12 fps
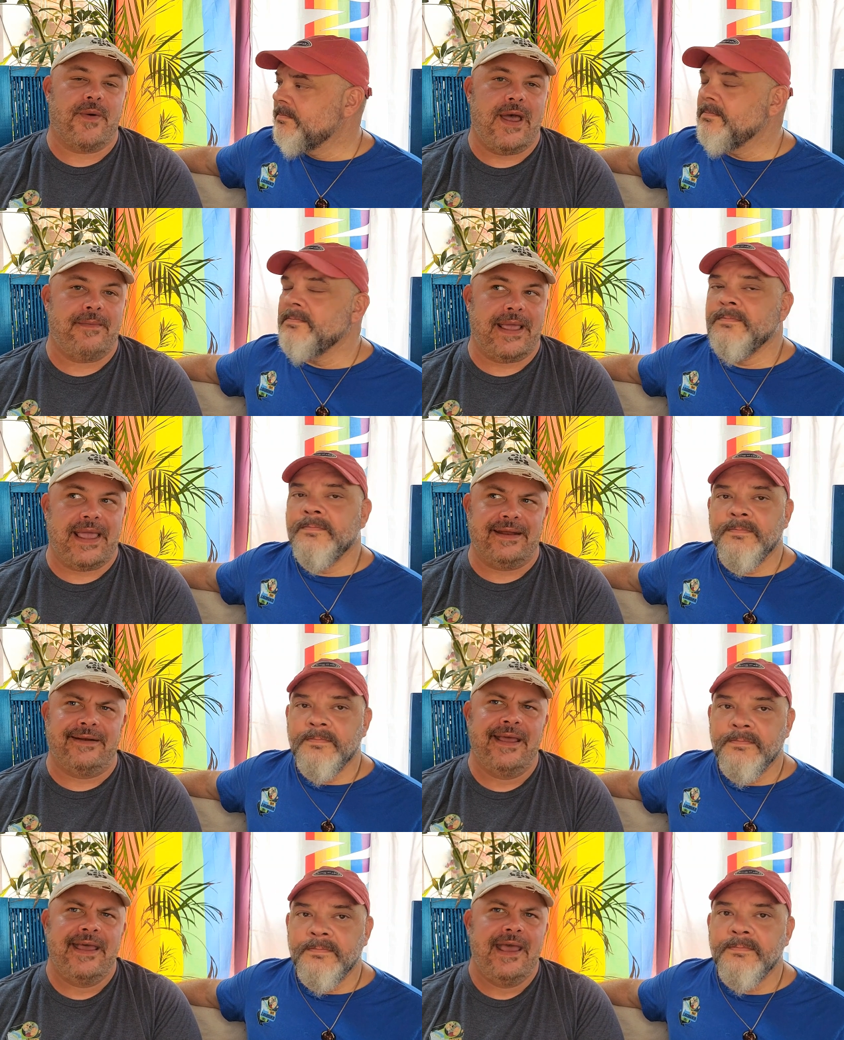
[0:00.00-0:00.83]
Speaker 1: around me.
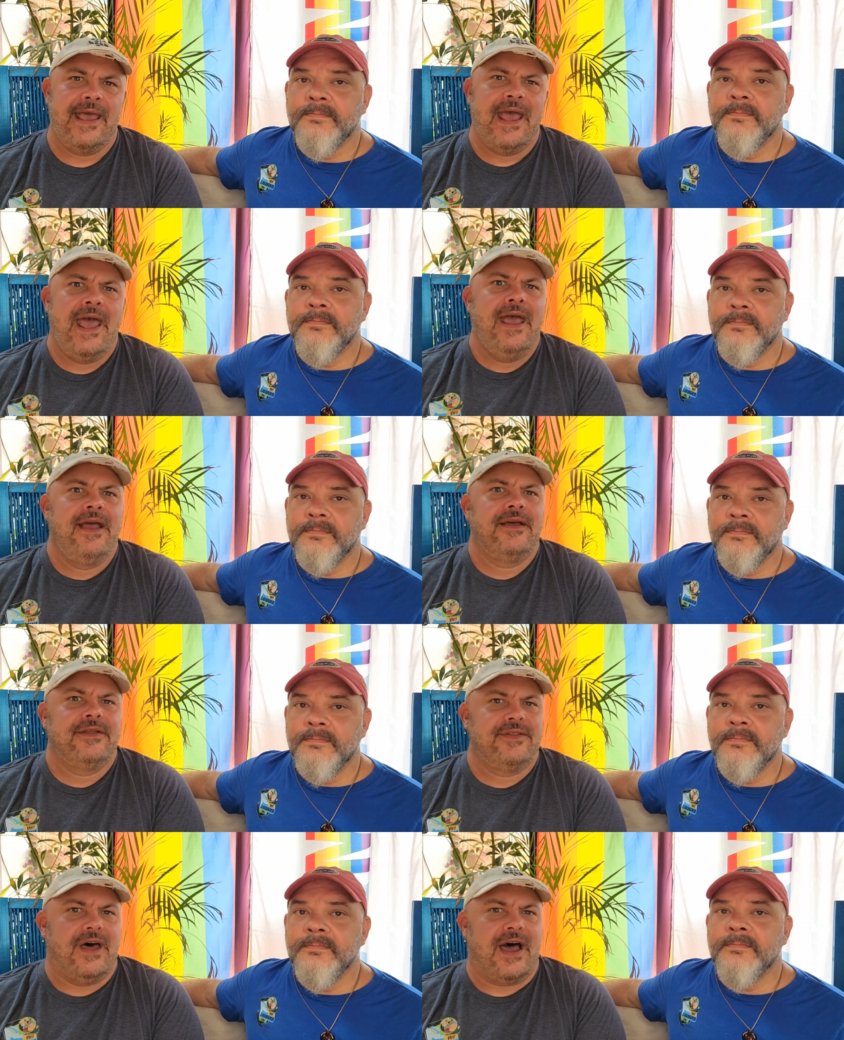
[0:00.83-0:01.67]
And
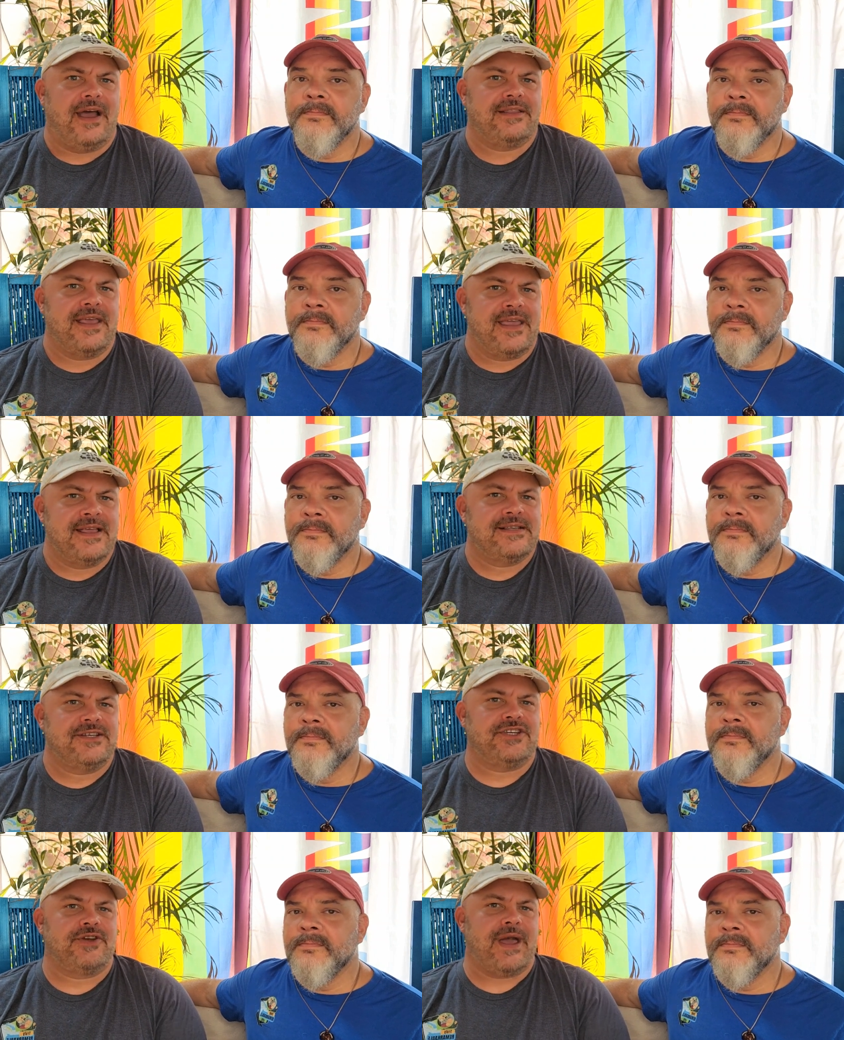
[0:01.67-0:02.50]
the odd thing is,
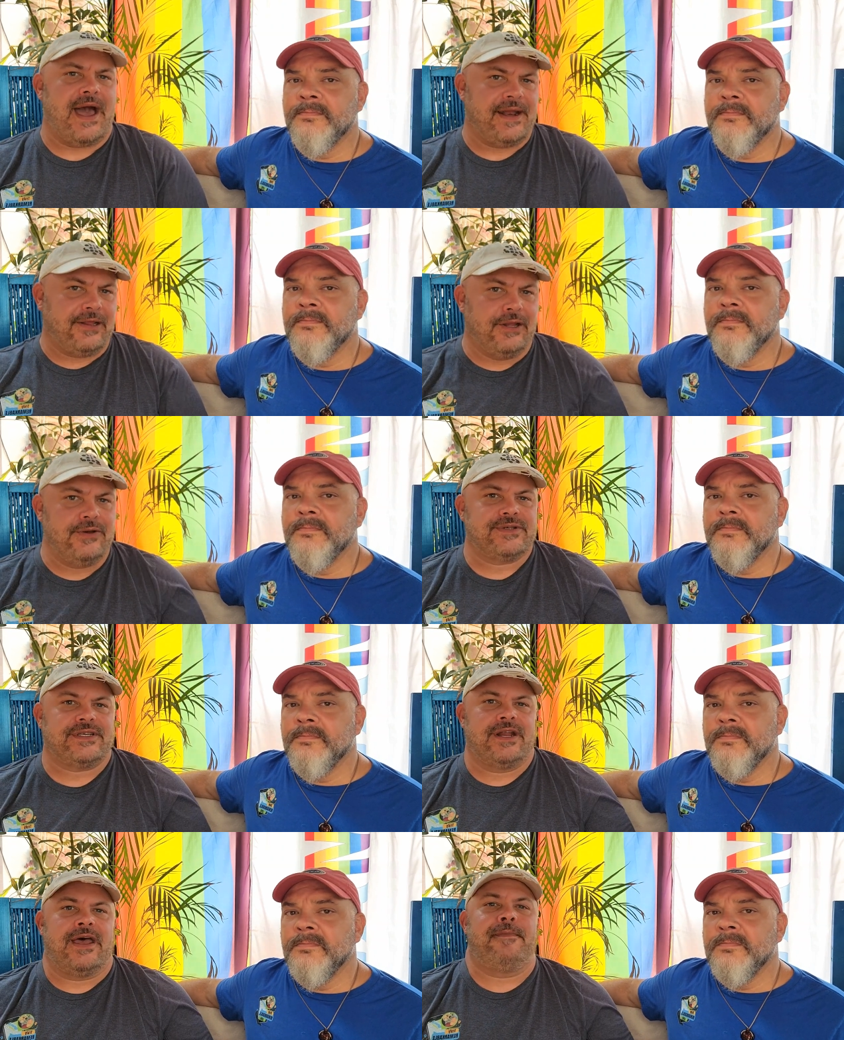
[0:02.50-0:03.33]
is you kind of
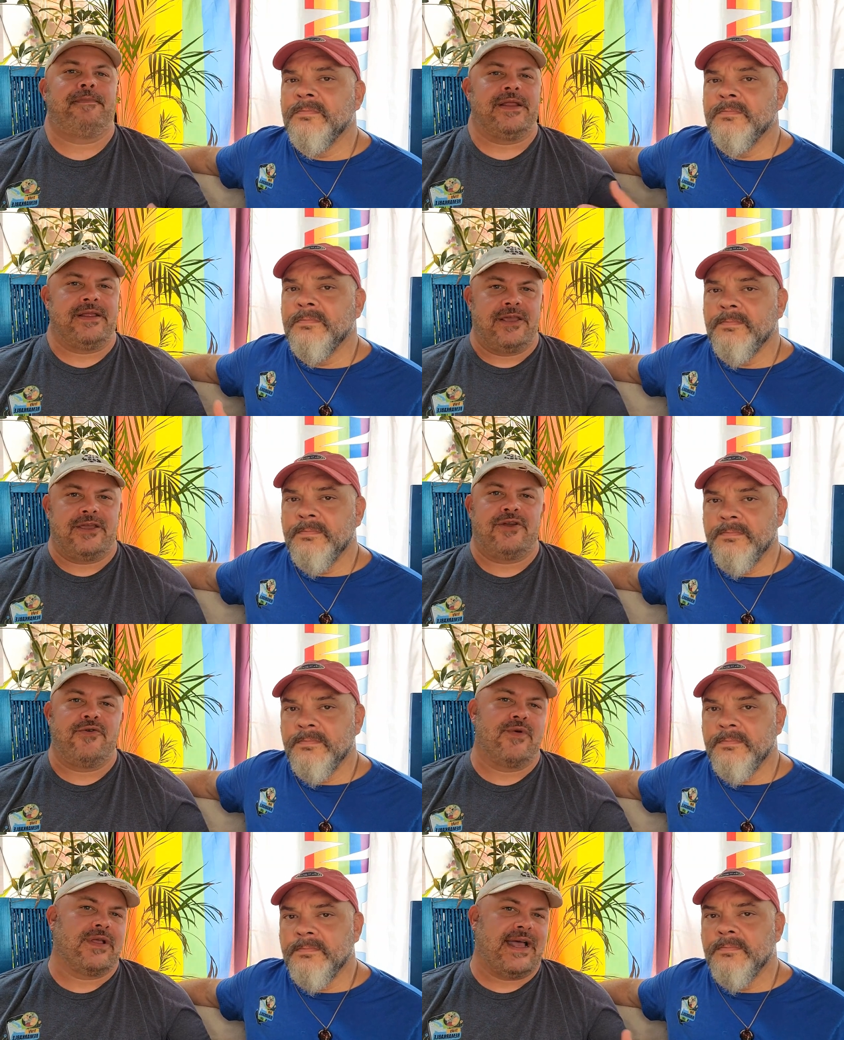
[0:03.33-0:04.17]
loosen up and you,
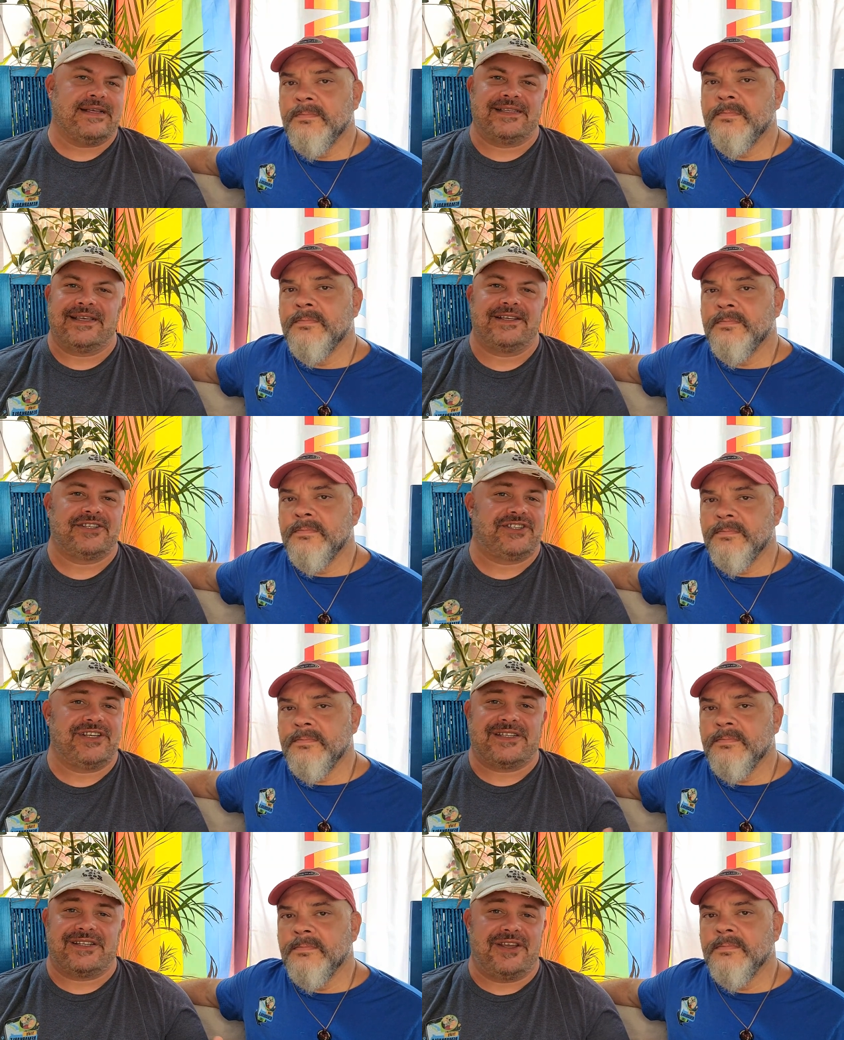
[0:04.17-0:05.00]
you realize that it's
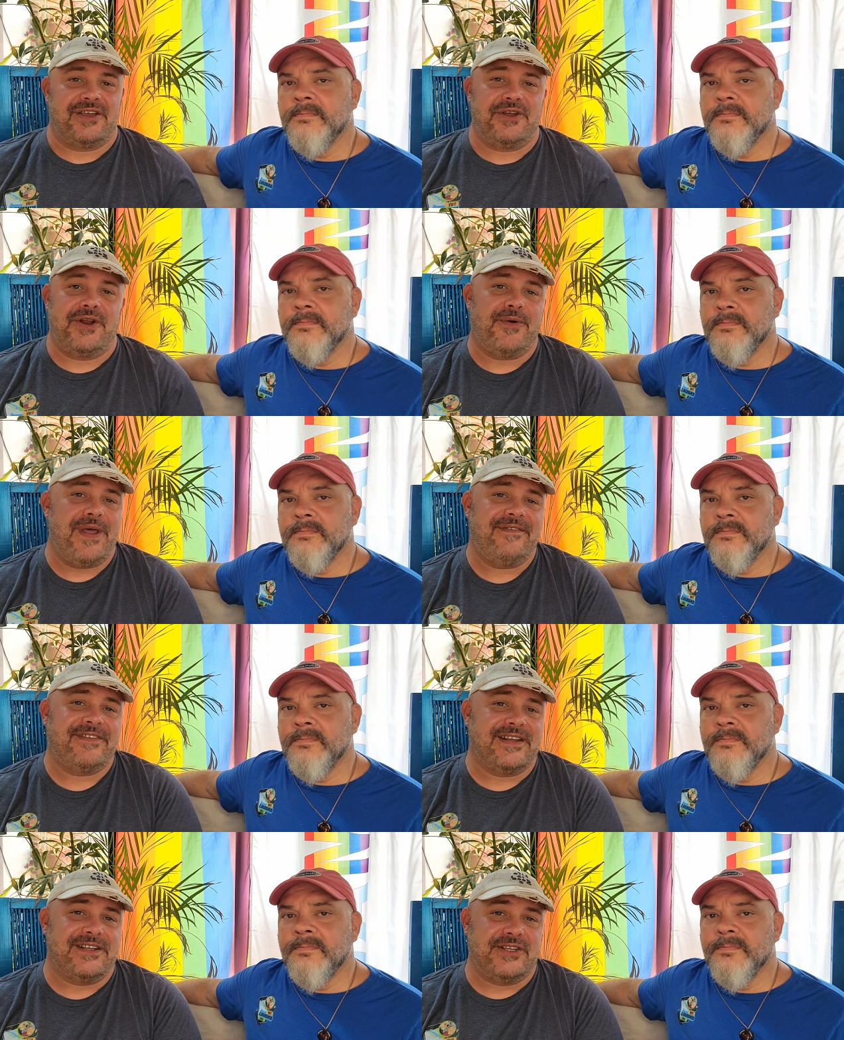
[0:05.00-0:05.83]
just, you don't have
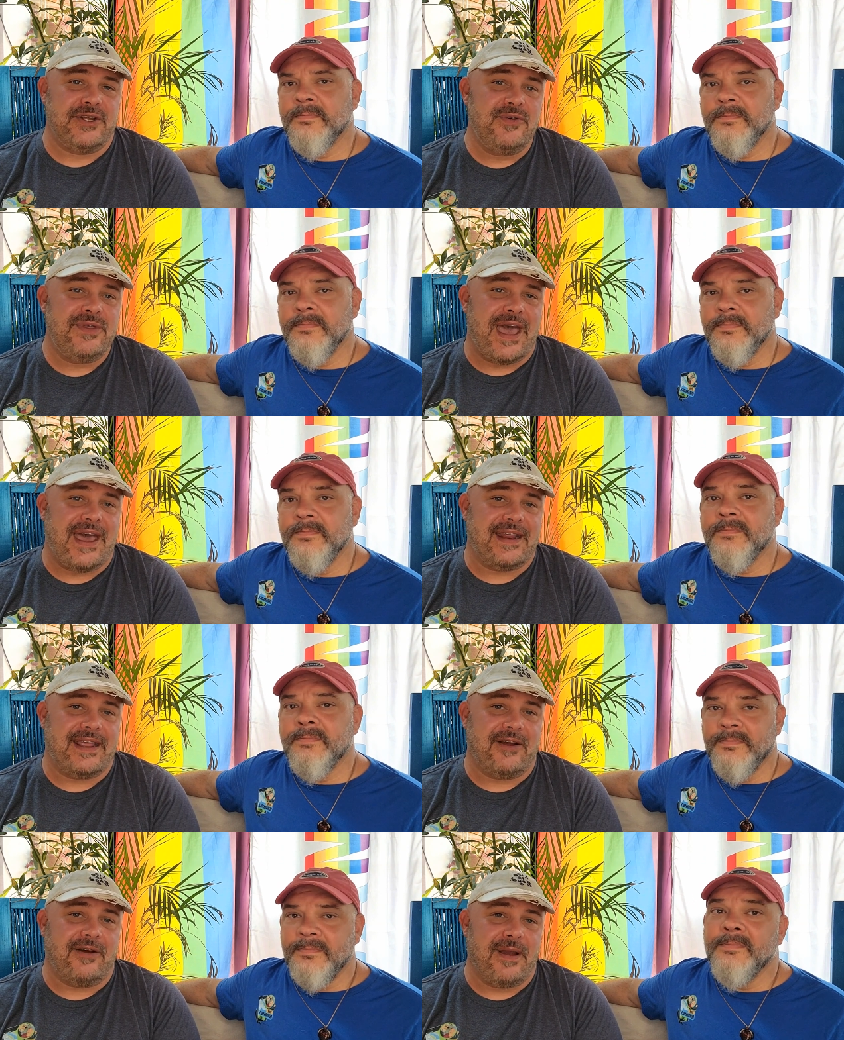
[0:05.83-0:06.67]
to do that
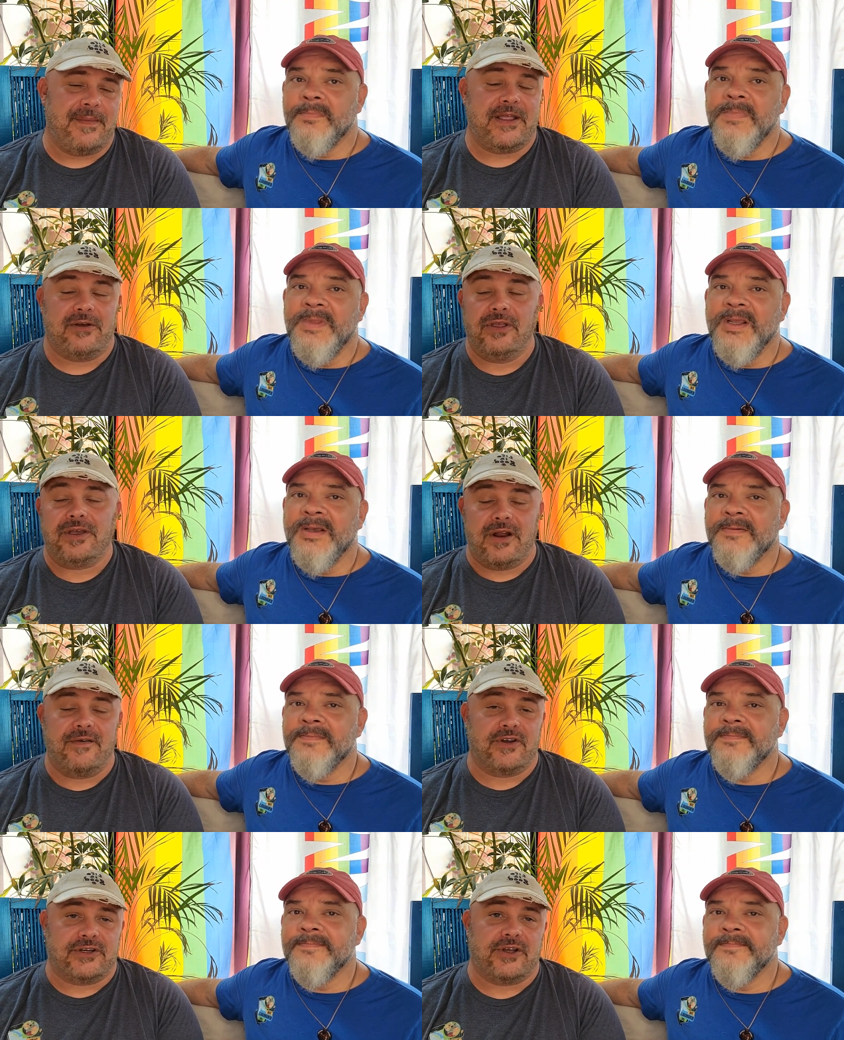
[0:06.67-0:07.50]
here. I mean, you're looking over your